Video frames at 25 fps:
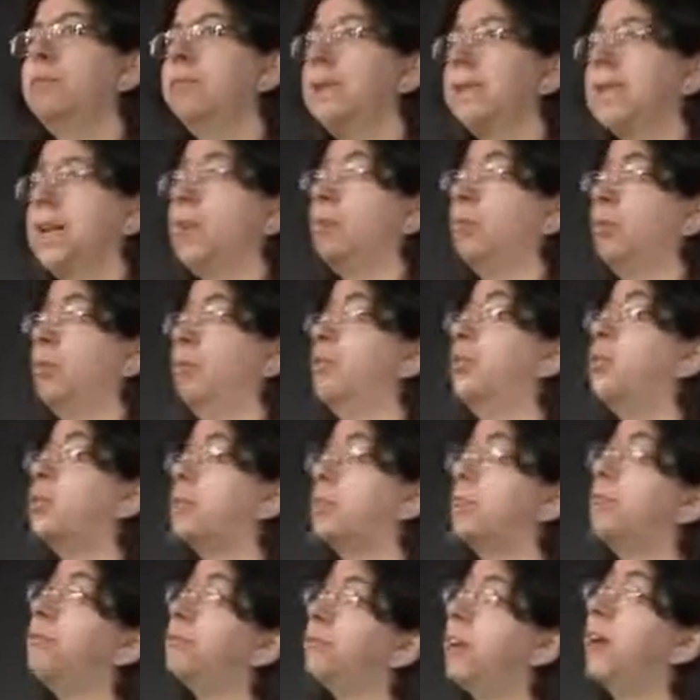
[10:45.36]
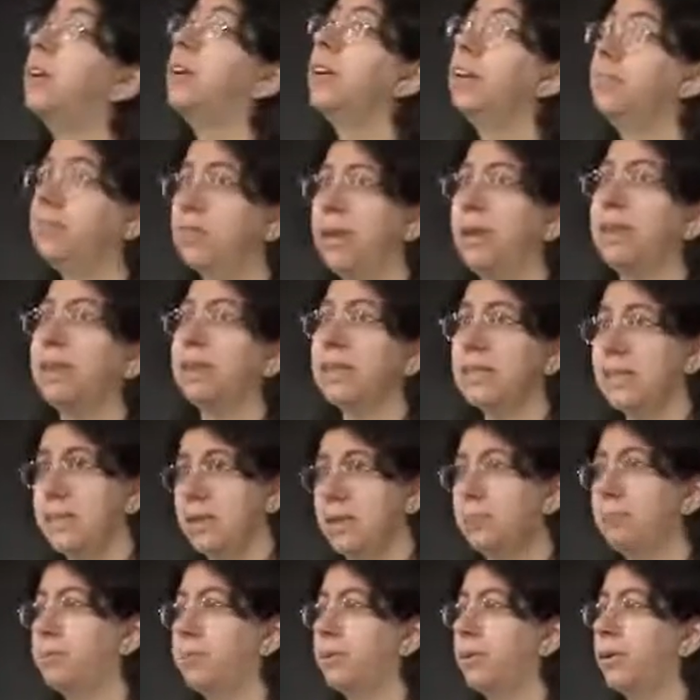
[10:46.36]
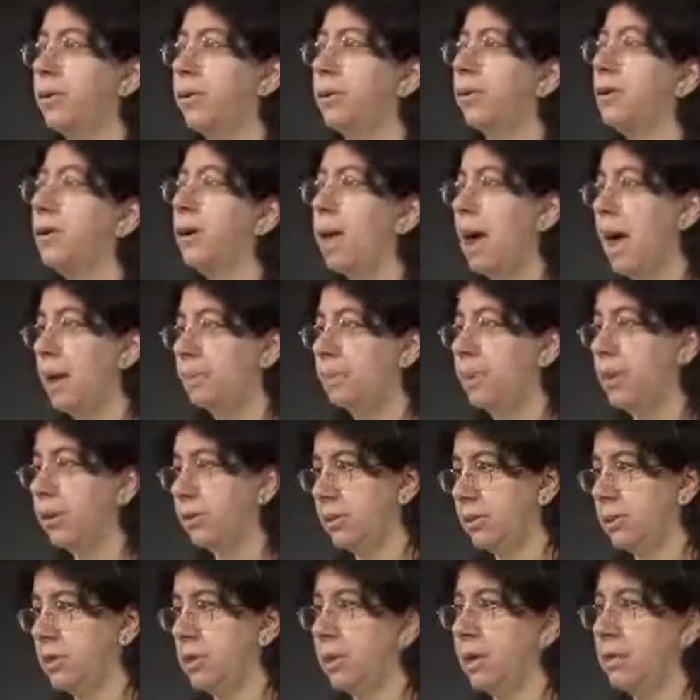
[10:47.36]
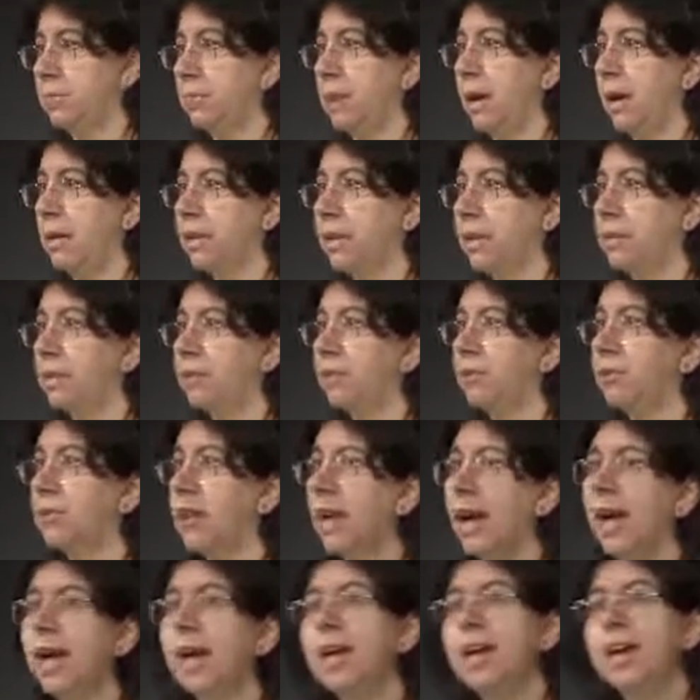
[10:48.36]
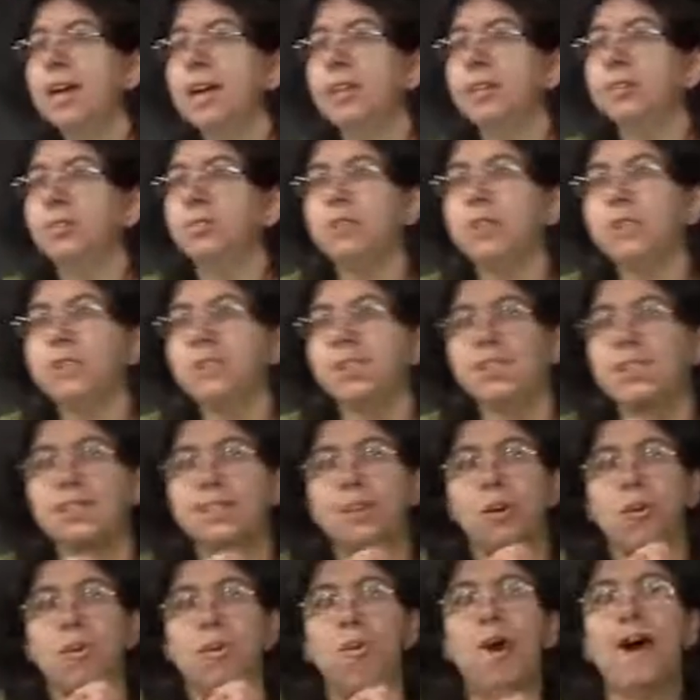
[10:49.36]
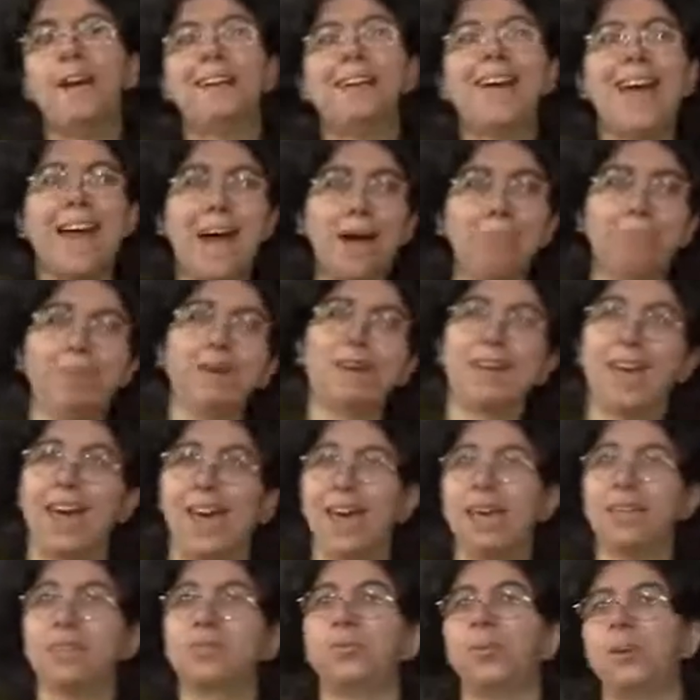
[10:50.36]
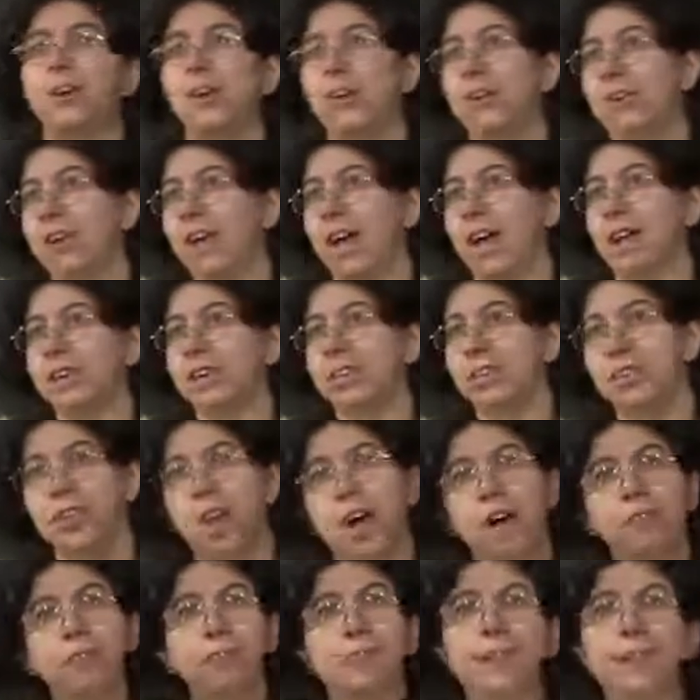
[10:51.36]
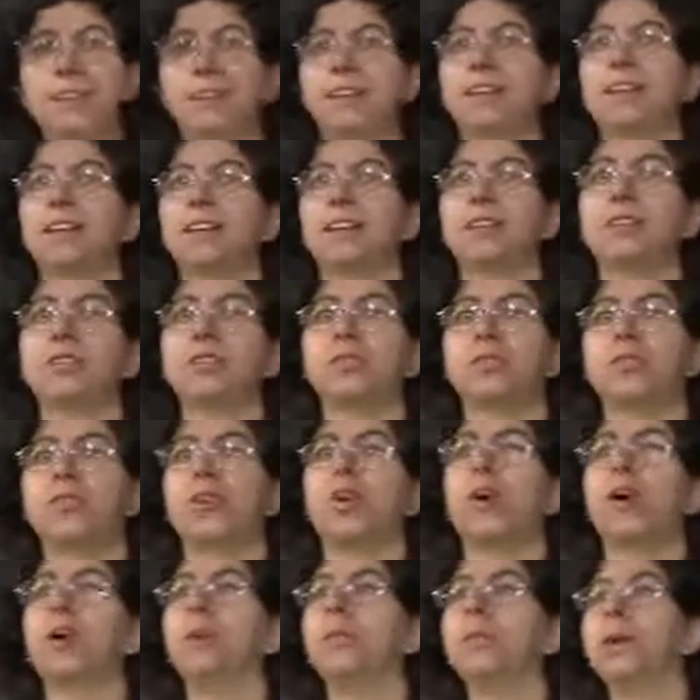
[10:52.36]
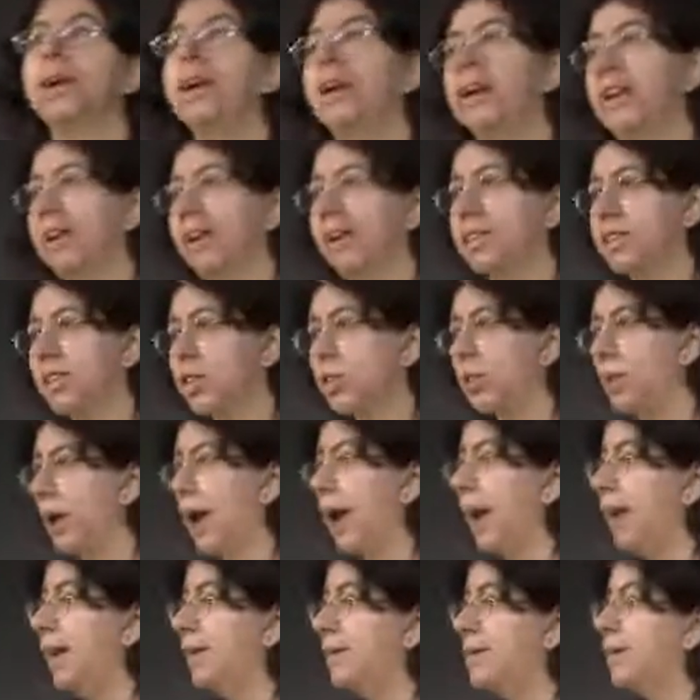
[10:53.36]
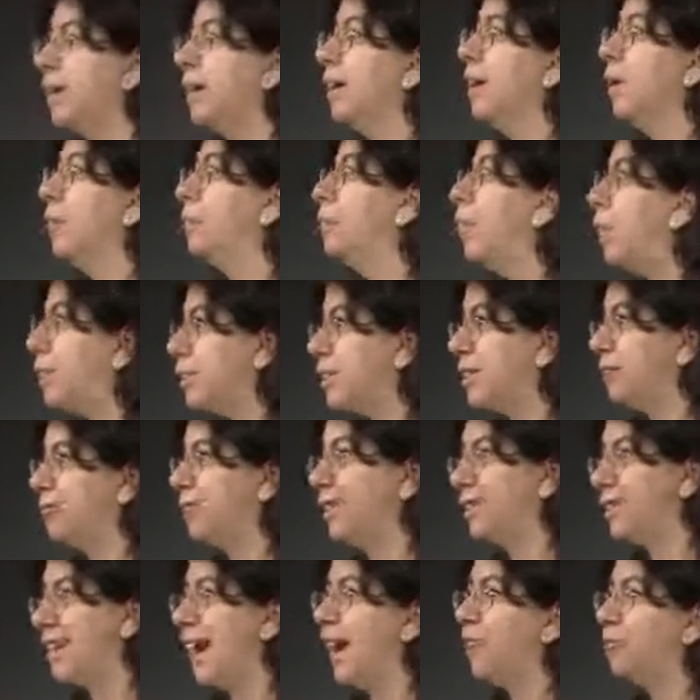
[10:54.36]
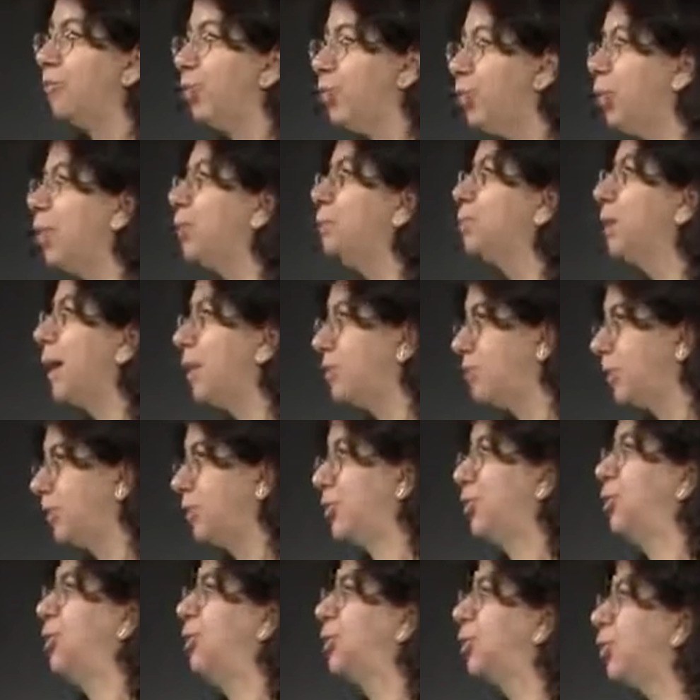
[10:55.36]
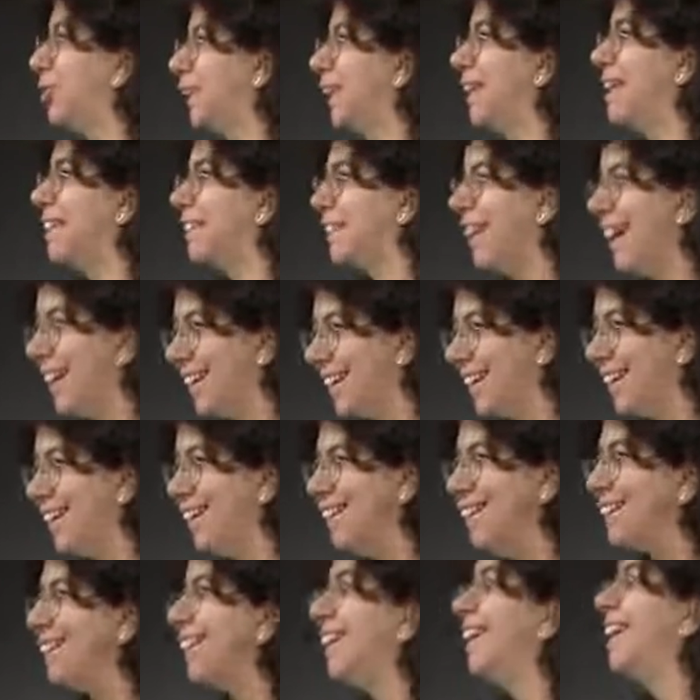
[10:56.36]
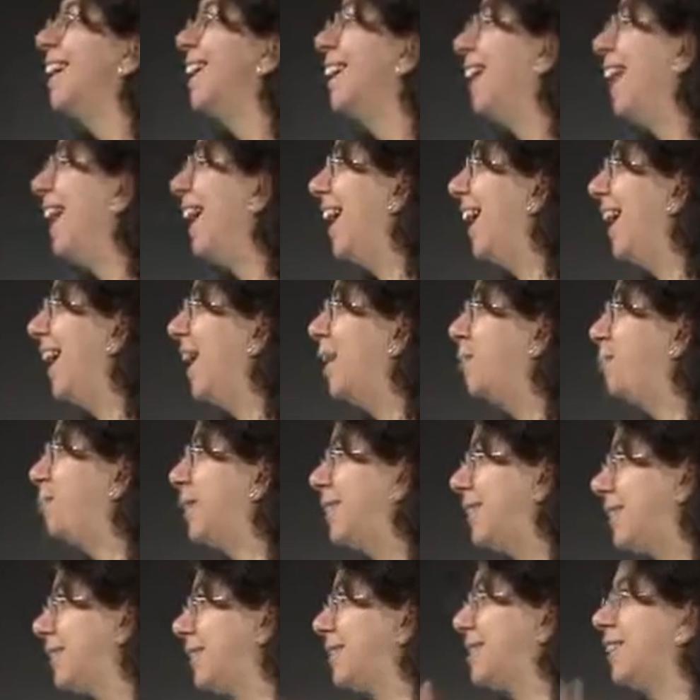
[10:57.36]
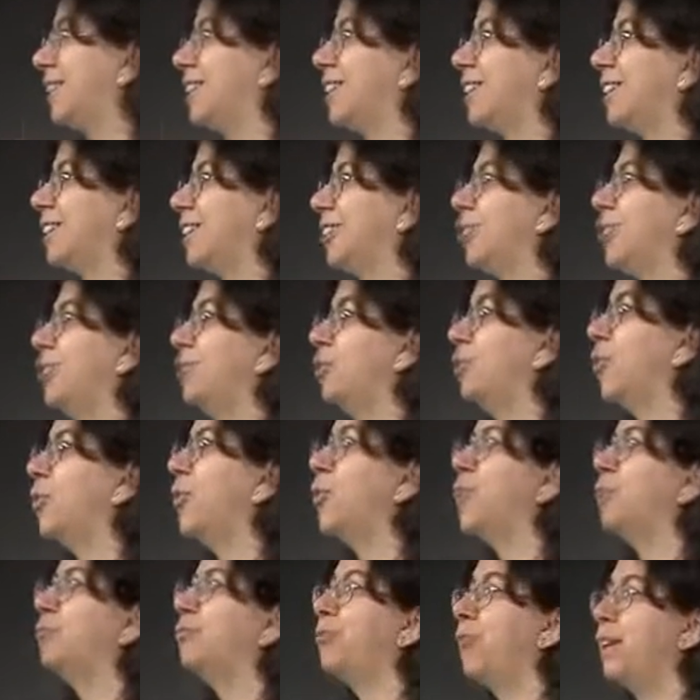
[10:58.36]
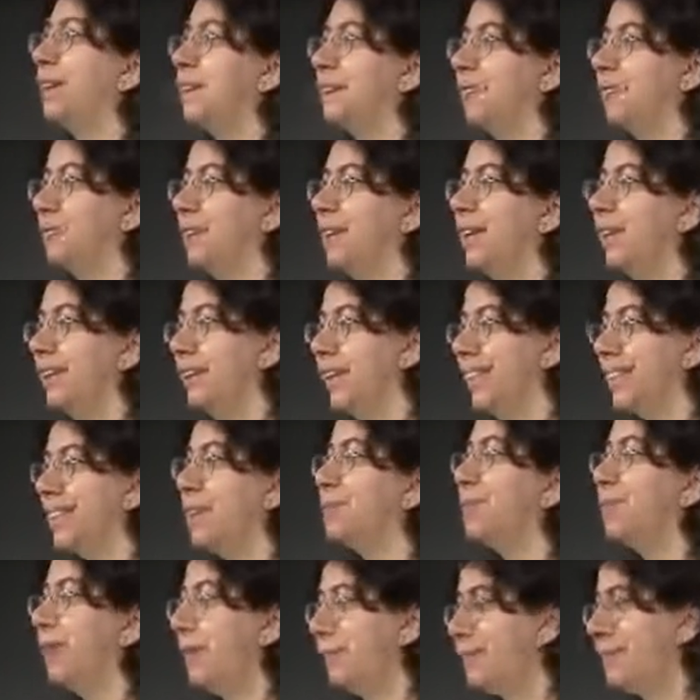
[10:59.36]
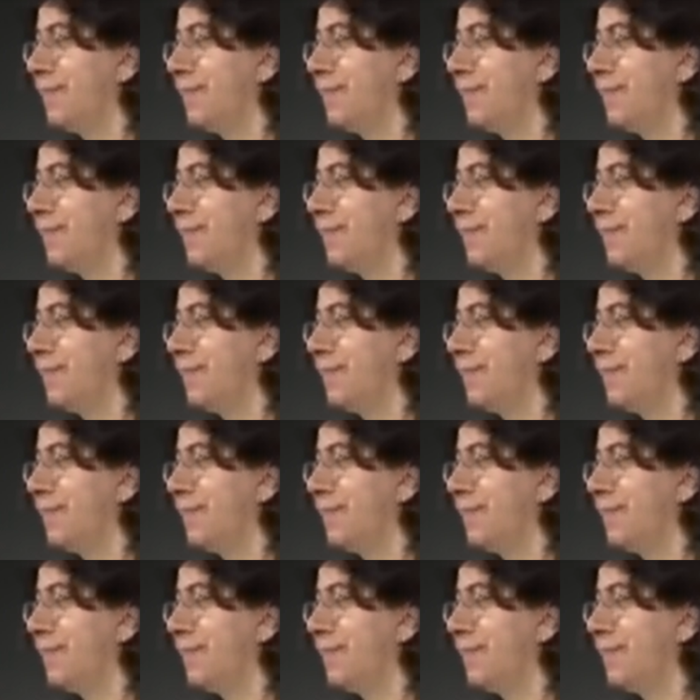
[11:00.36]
is that we've used a very, very simple hypothesis space okay? So this is the one happy case where you can solve things in closed form. It's great. Most of the time, we won't be able to do things like this, uh, but this is just to give you a warm, fuzzy feeling that sometimes